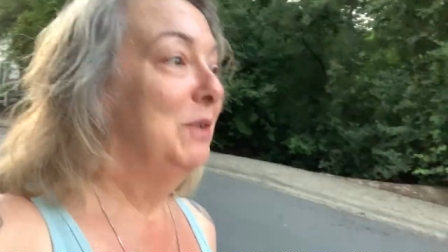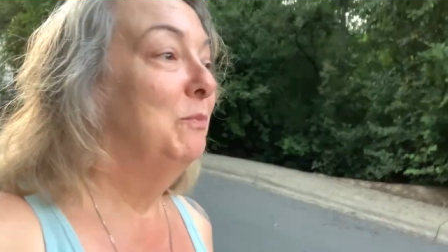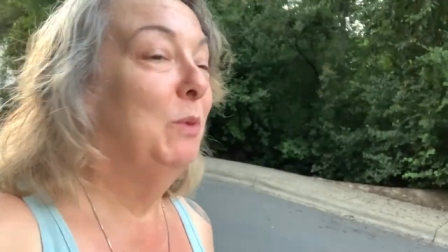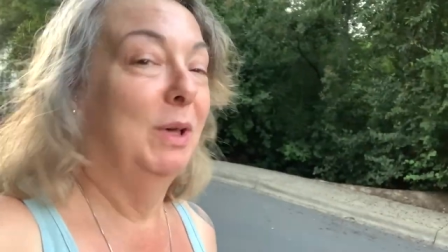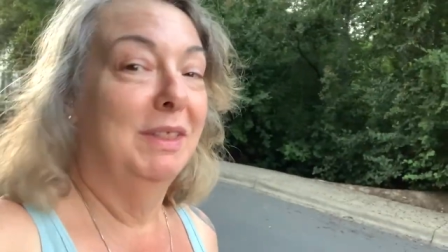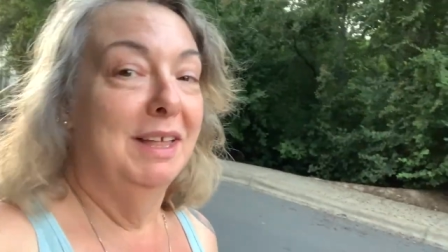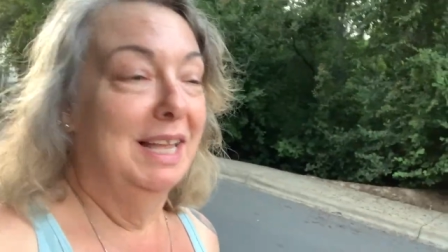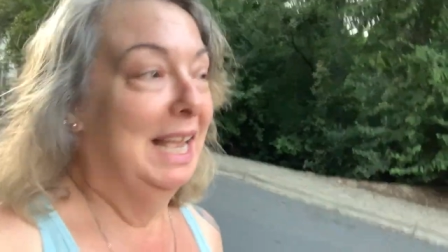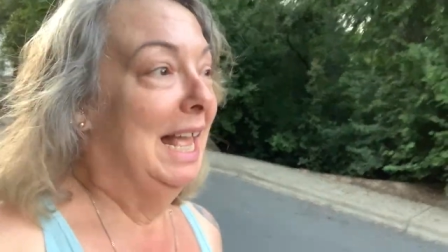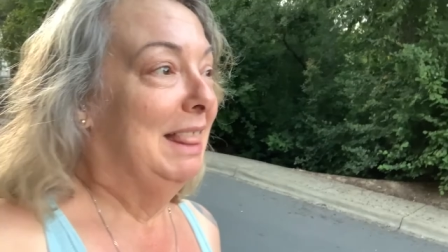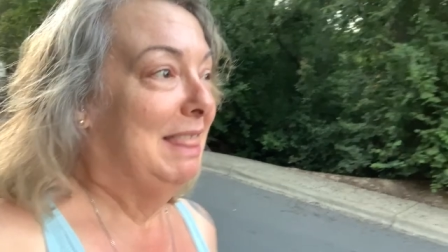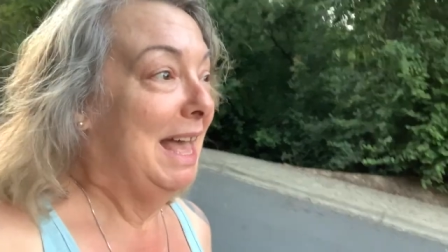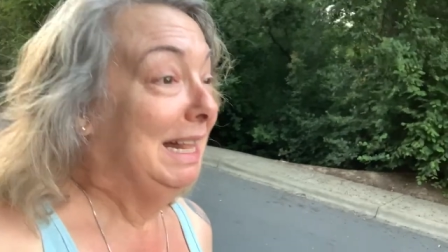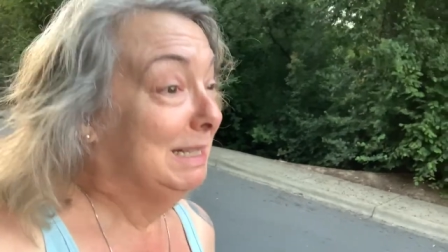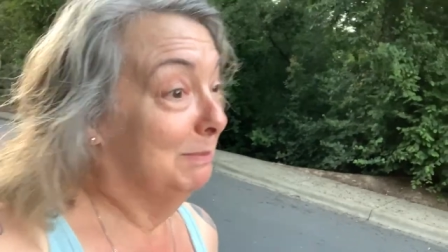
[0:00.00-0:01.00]
at well, his house?
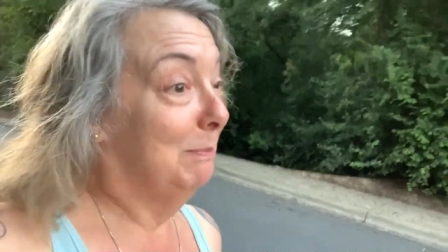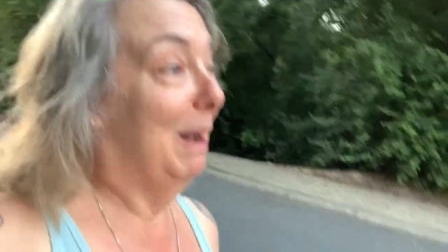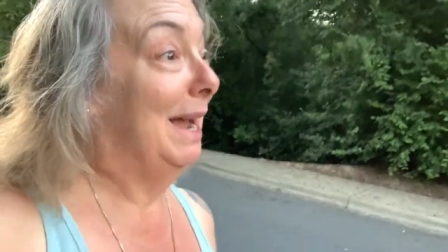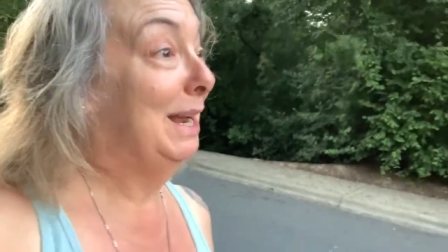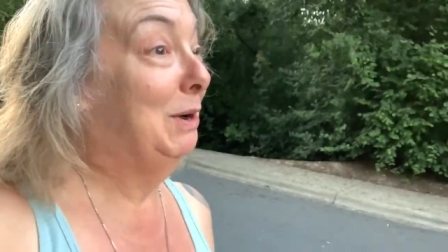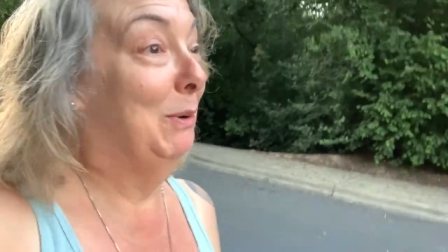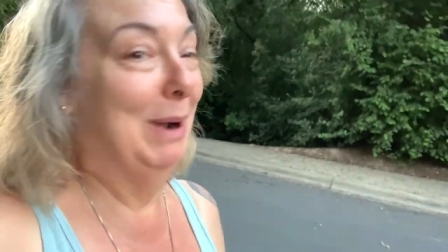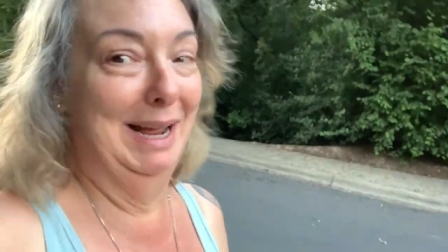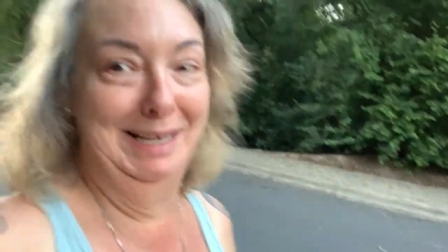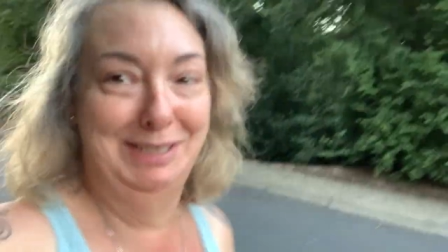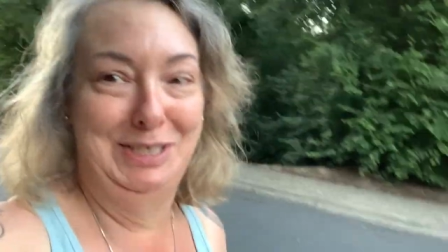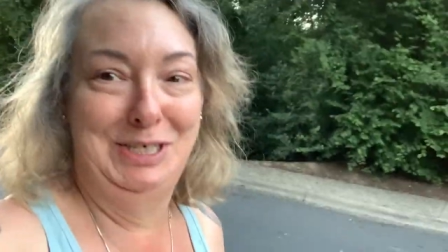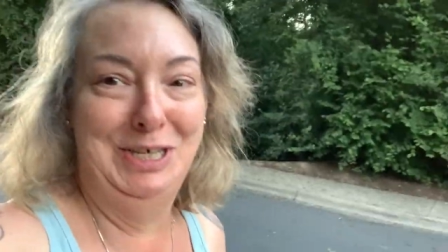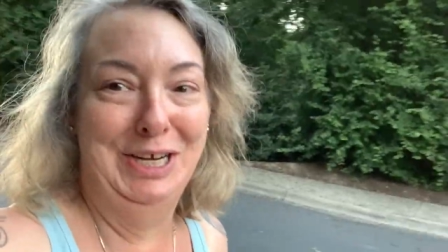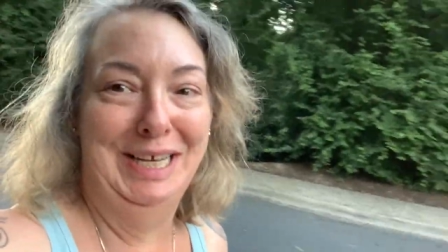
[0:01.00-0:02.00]
That's my
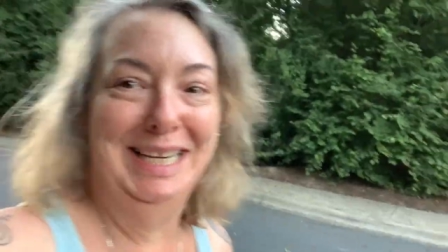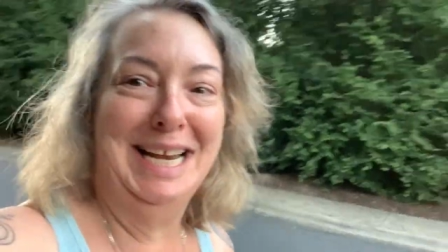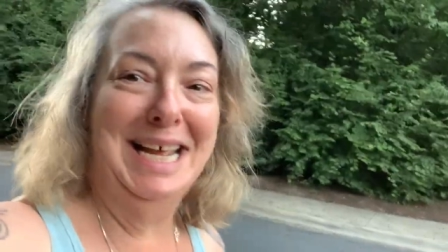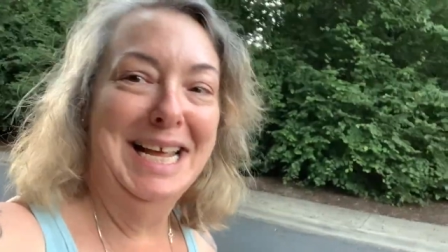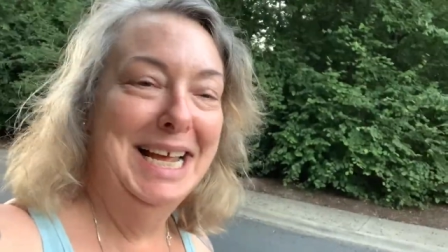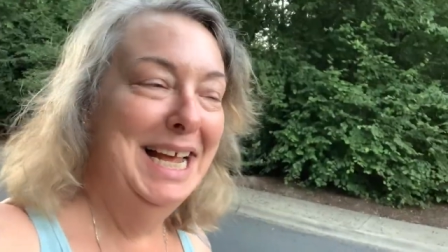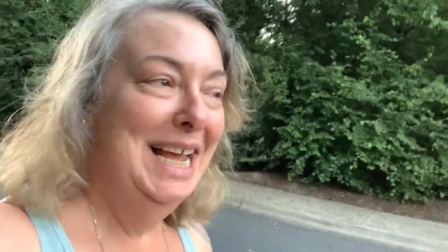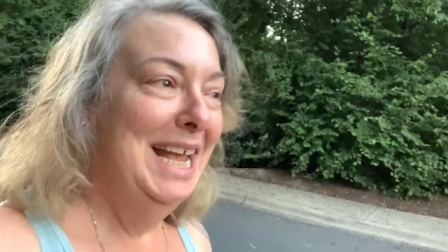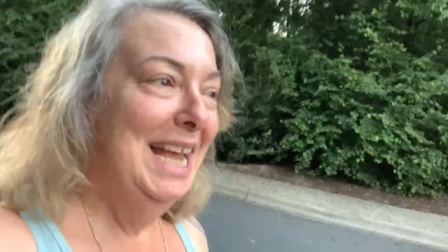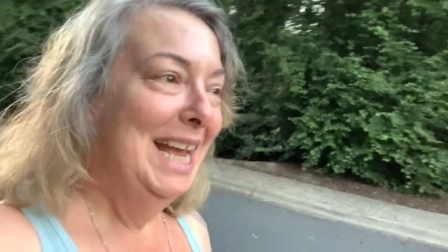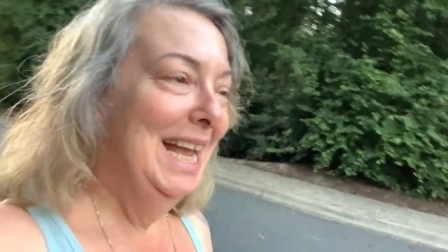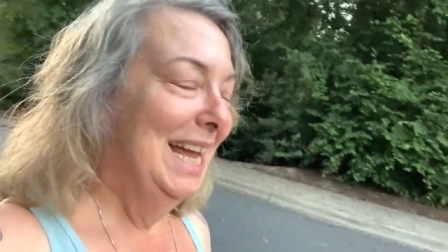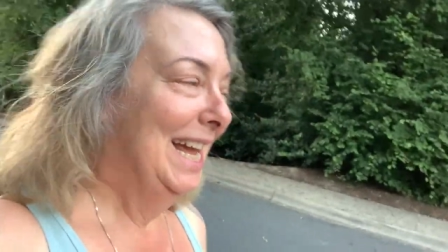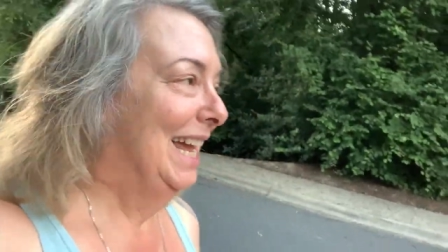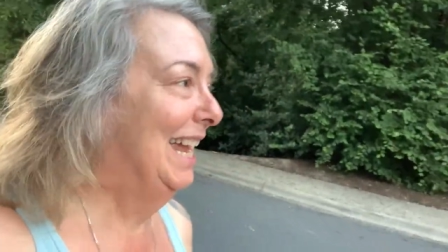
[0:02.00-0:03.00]
question. What the heck
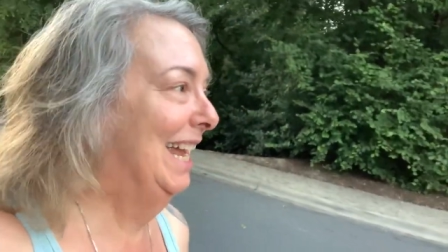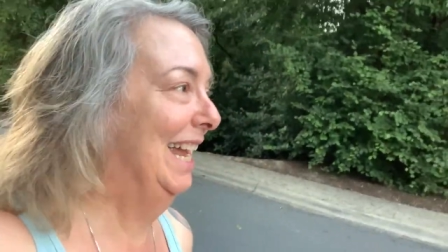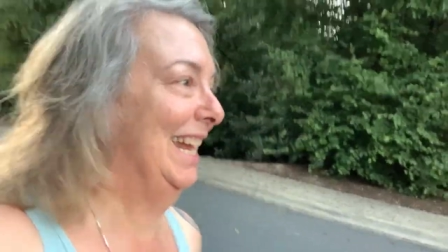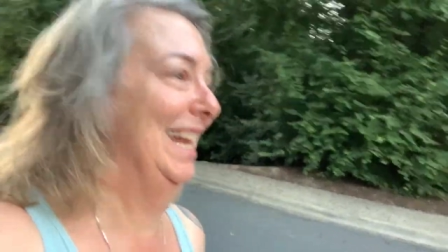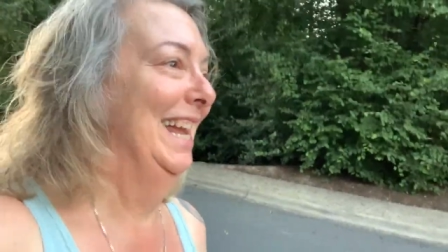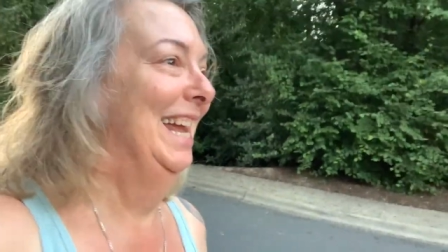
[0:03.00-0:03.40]
was he doing?